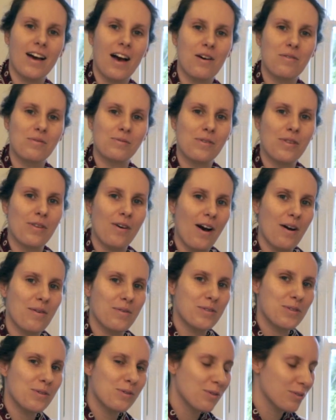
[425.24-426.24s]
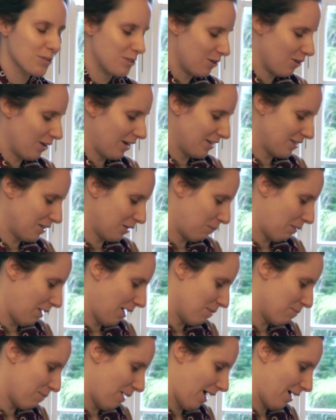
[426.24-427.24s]
I thought I will talk to you a little bit
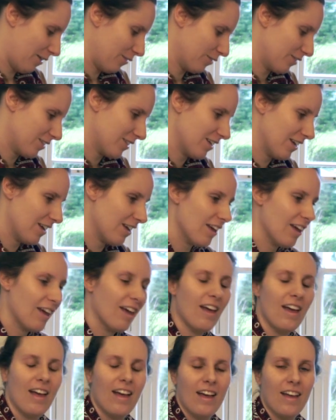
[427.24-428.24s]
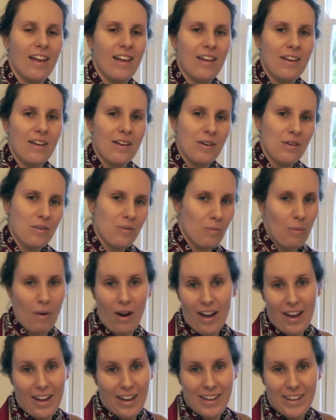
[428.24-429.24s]
about
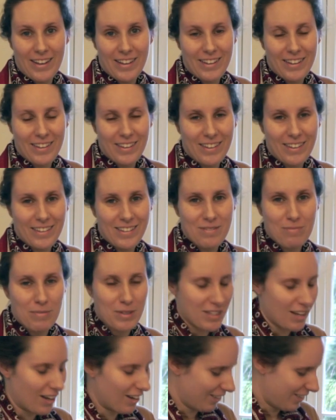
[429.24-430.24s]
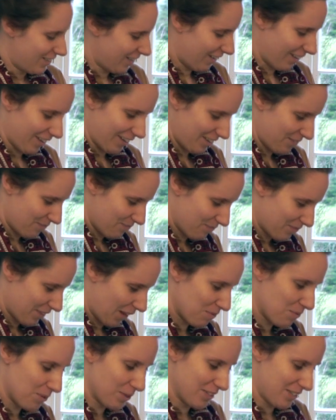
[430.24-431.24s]
why masala chai
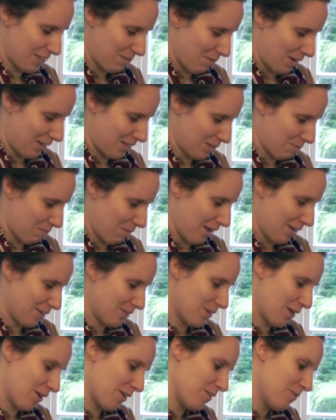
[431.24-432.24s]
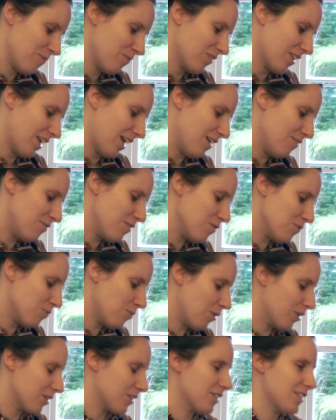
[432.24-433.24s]
and what does it mean to me. So if you've
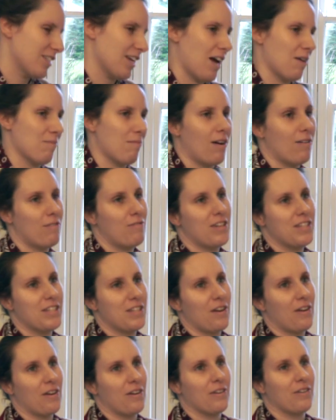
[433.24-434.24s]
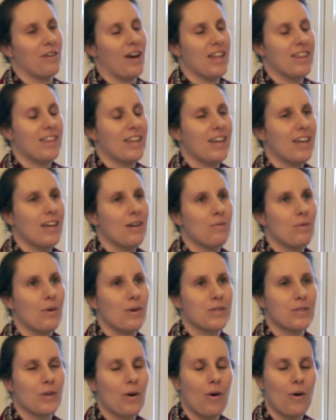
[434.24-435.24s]
watched our video, I think it
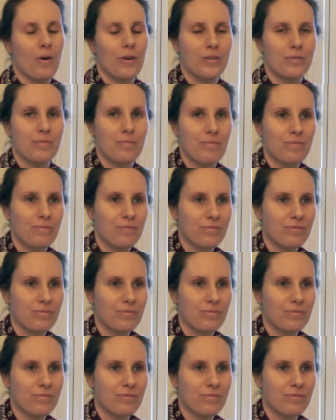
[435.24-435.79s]
was on